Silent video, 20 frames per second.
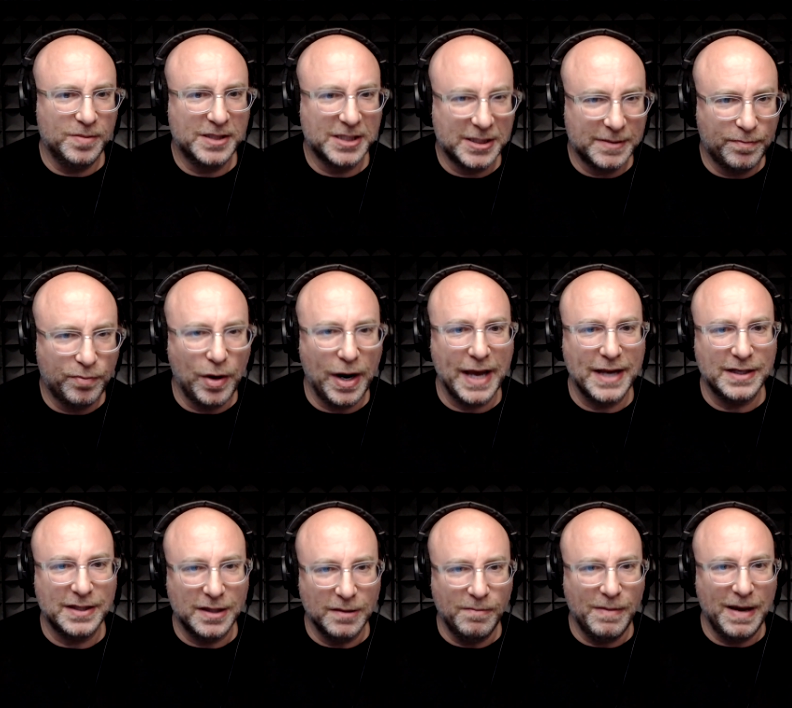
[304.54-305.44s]
spread
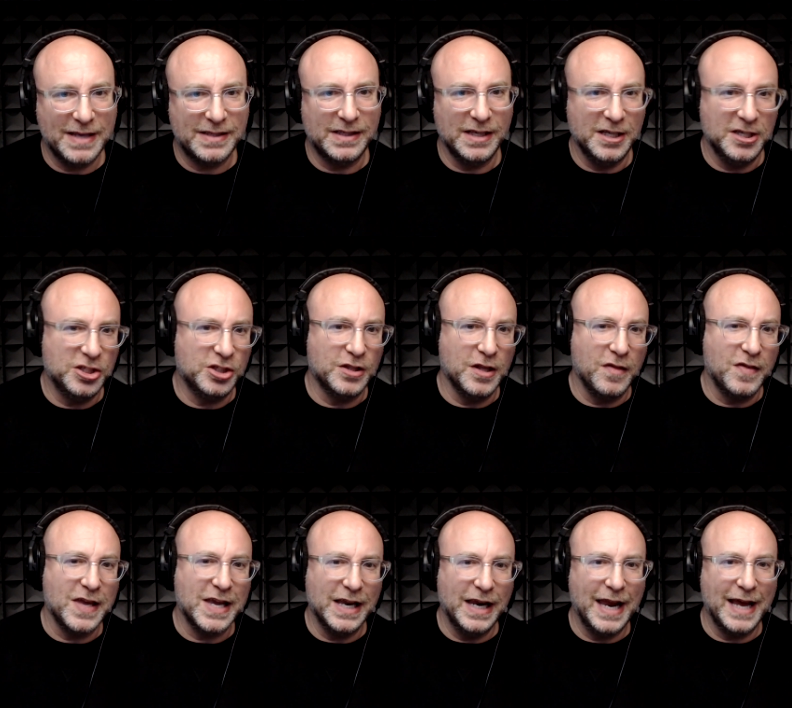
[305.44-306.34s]
the message that
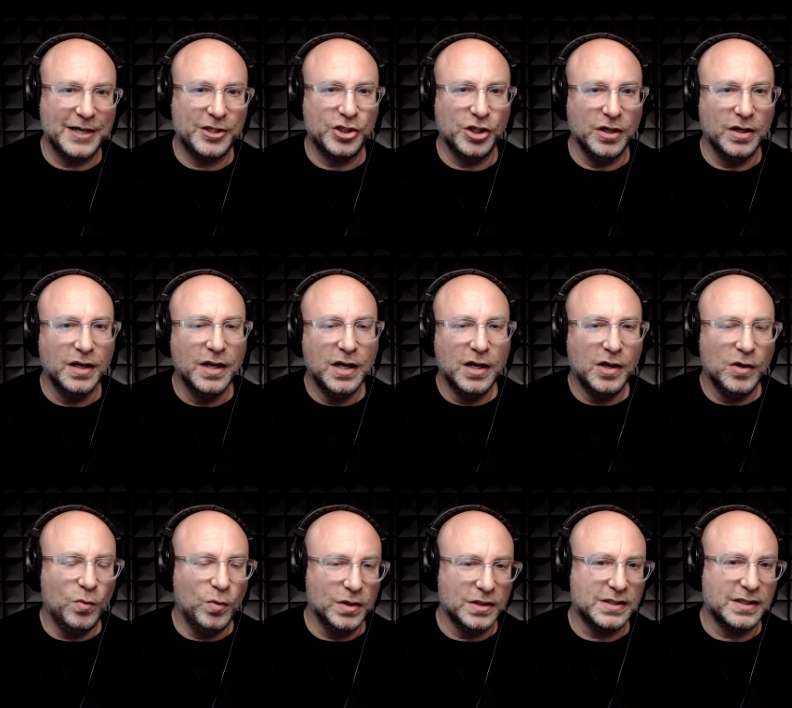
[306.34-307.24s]
the election
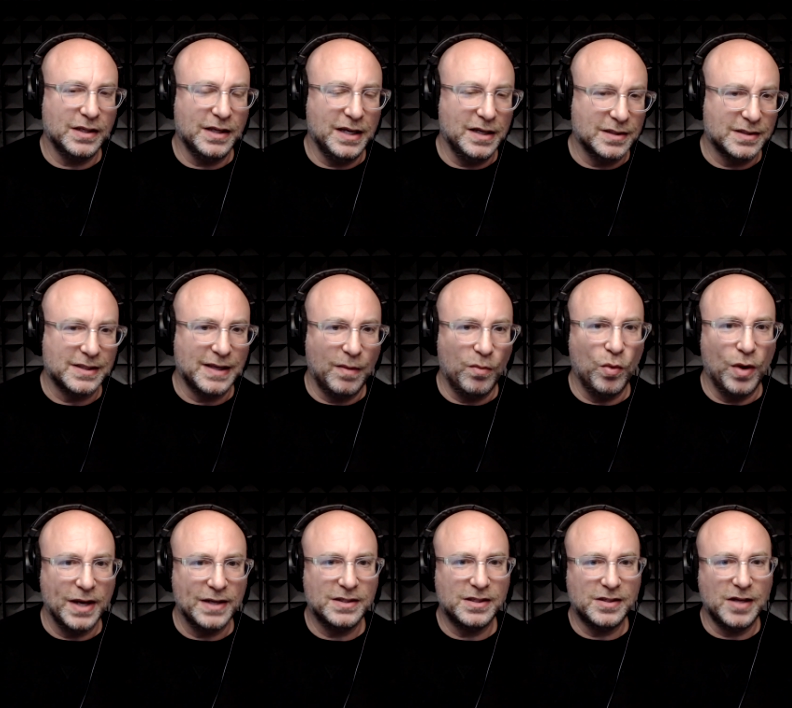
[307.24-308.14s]
was in some
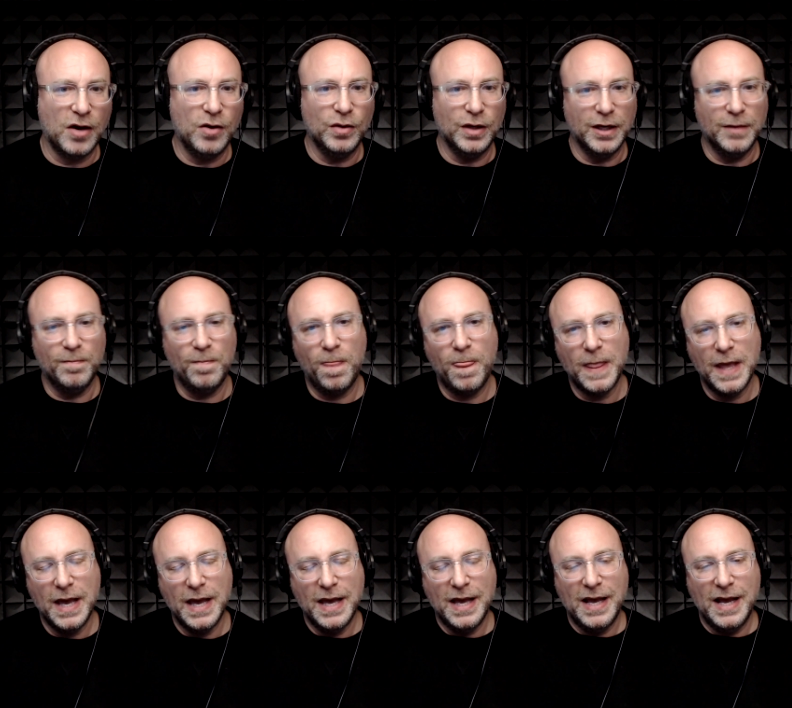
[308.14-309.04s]
way stolen.
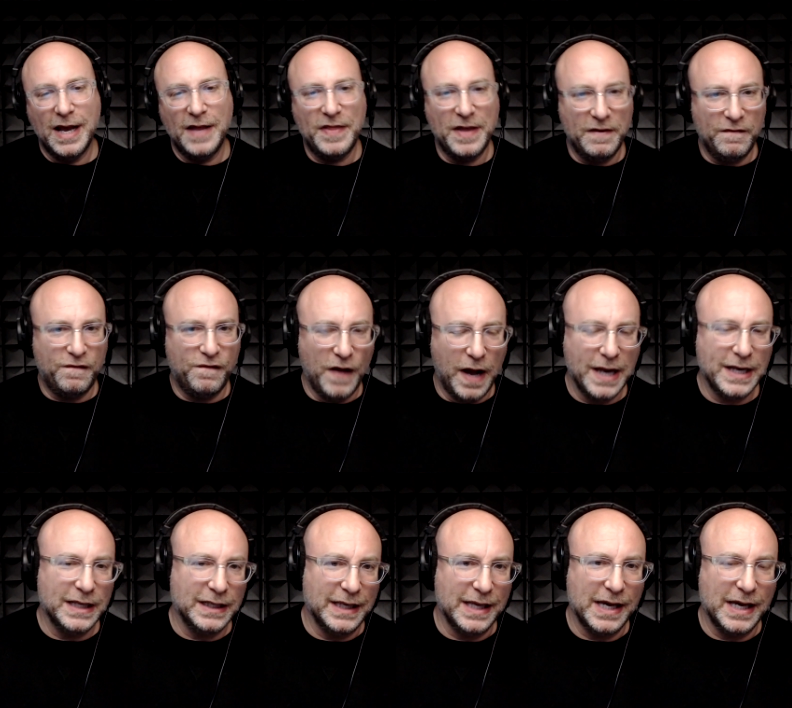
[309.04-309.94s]
And then
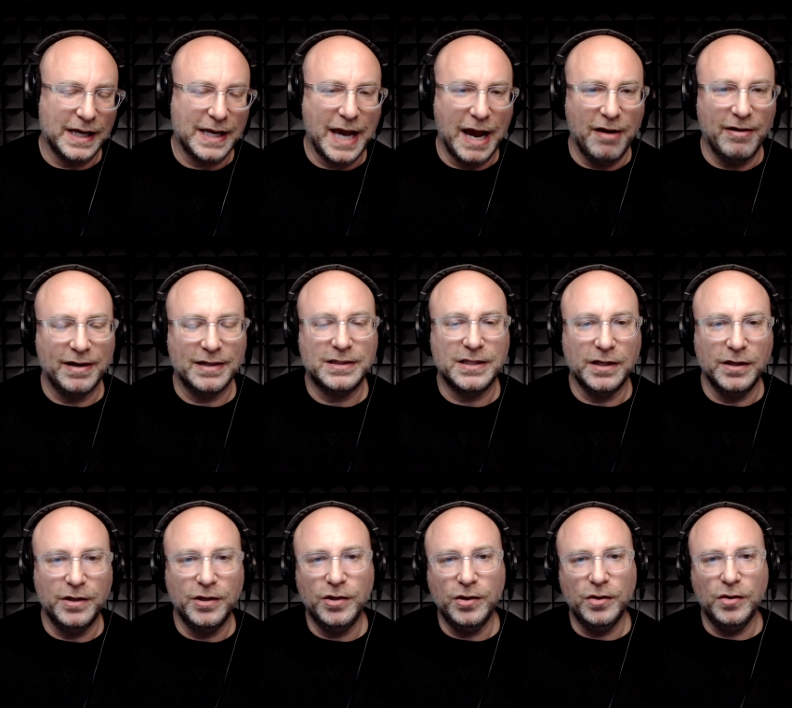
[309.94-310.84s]
finally, a character
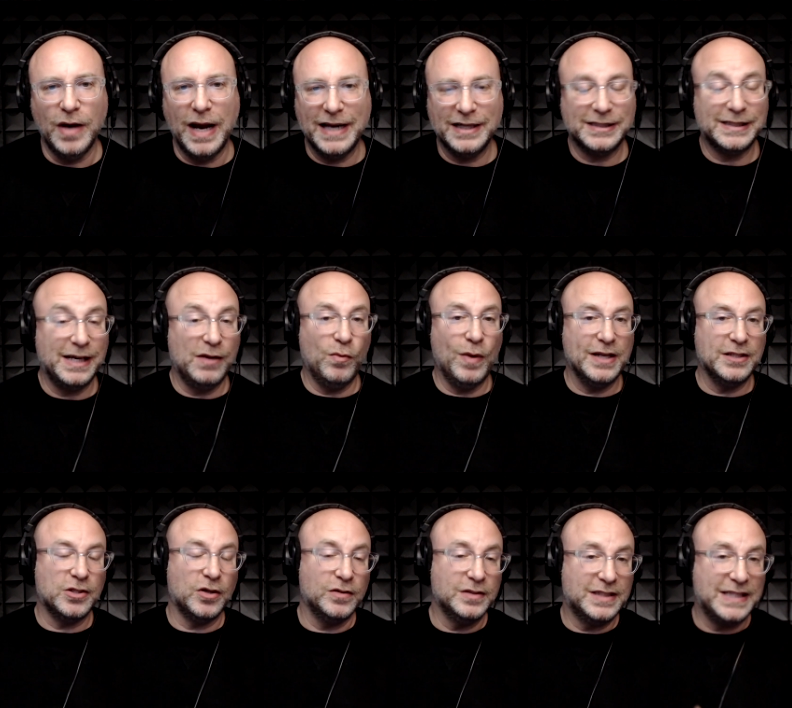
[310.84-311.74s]
who actually
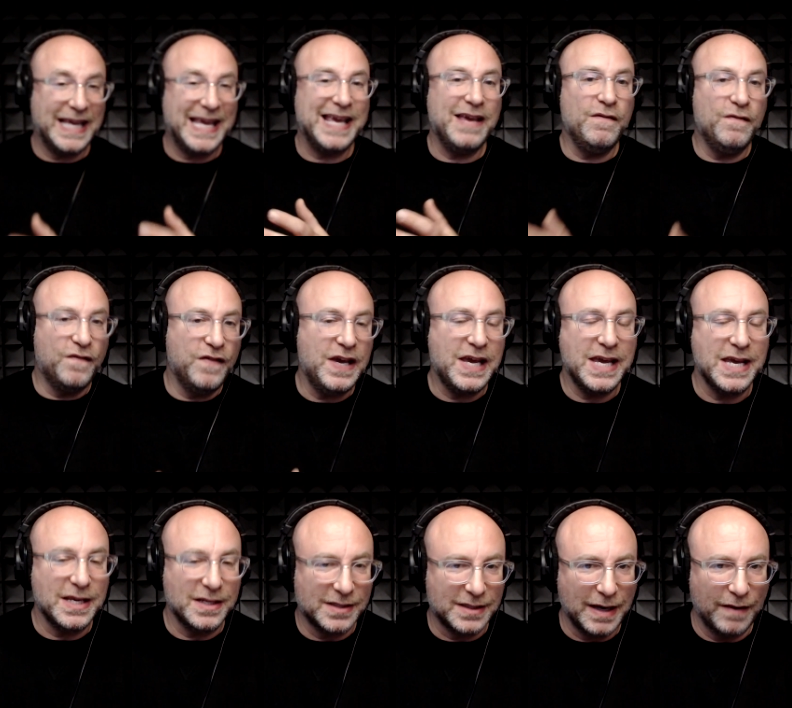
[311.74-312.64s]
went on
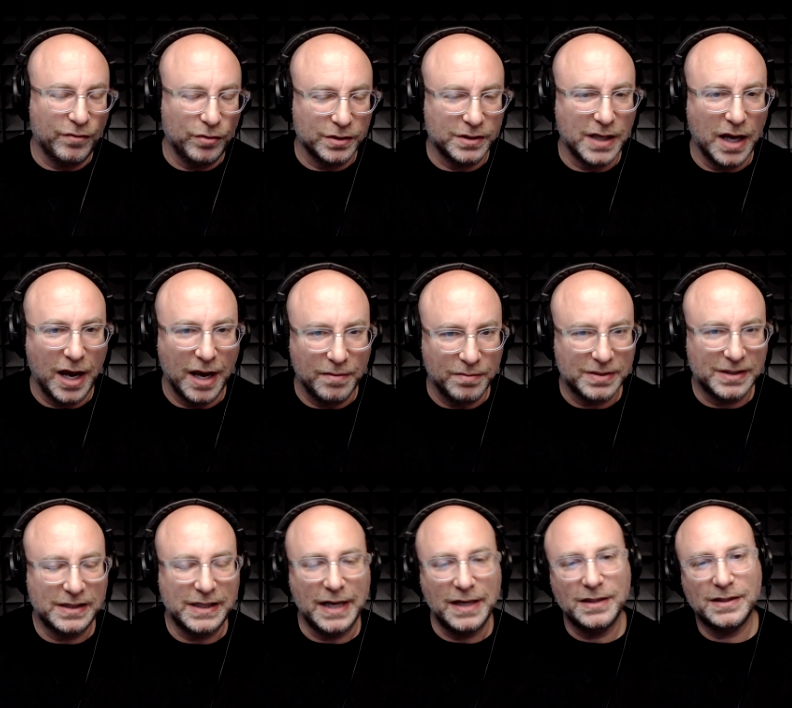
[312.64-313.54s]
TV several times
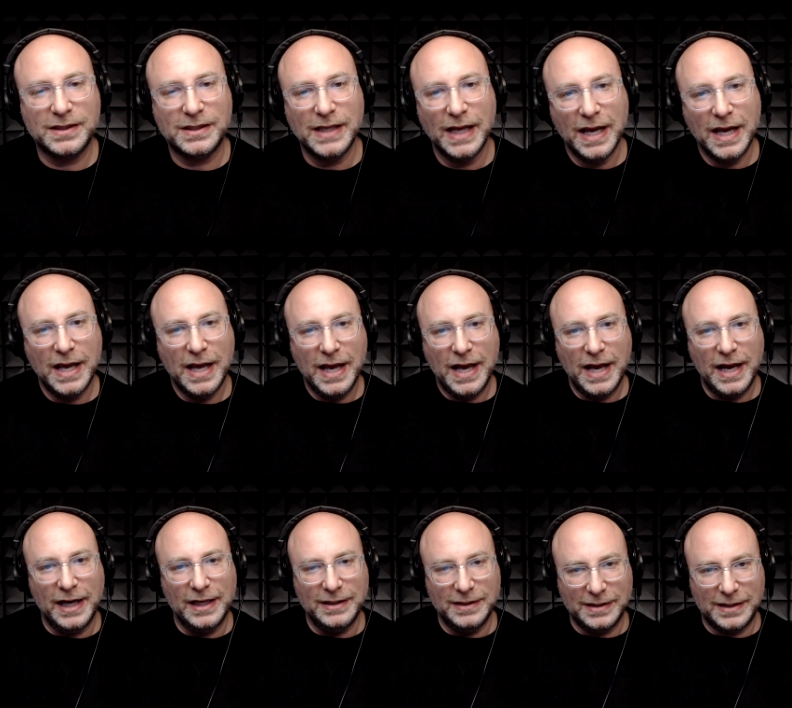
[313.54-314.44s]
since
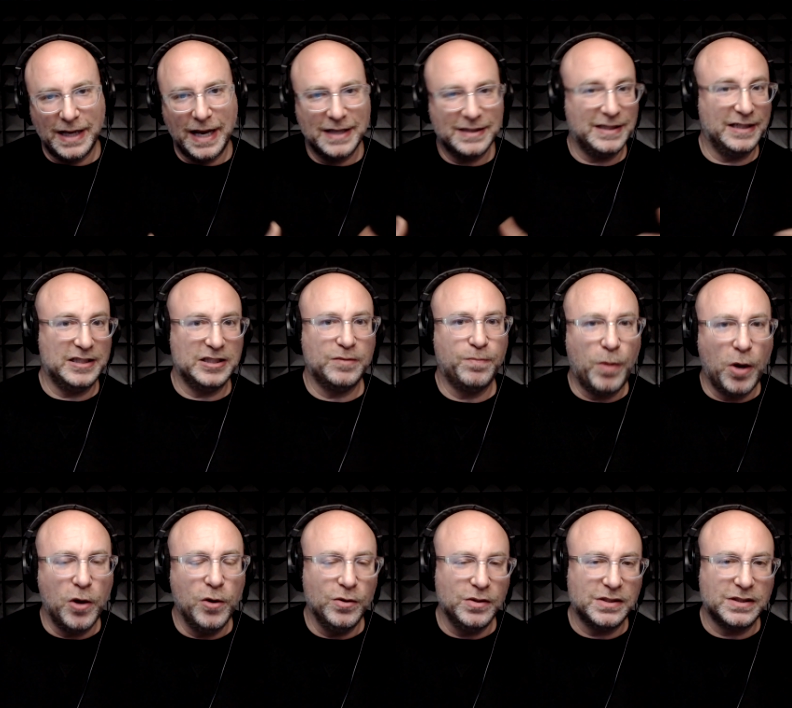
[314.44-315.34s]
and has
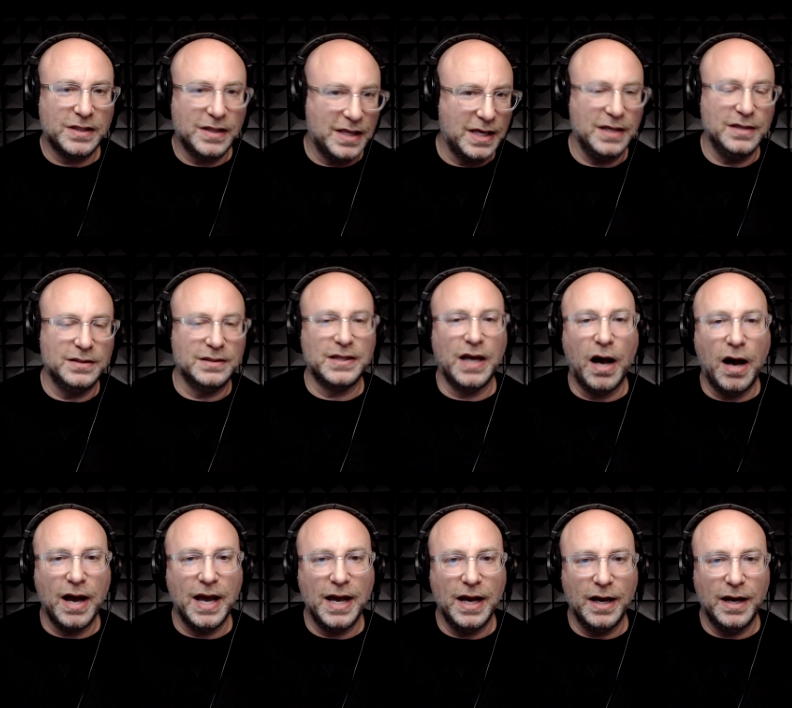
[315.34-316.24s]
exposed the
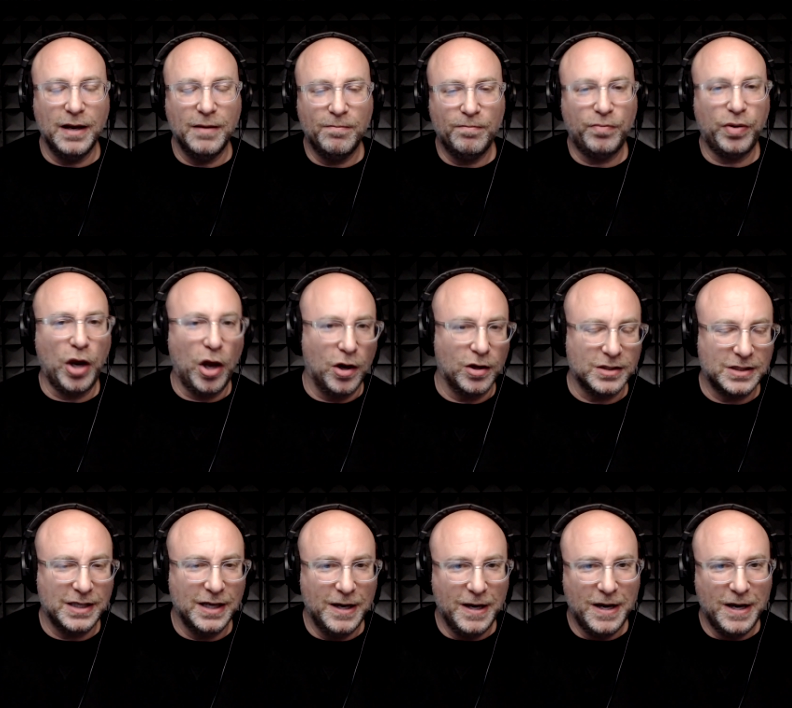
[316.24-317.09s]
entire plot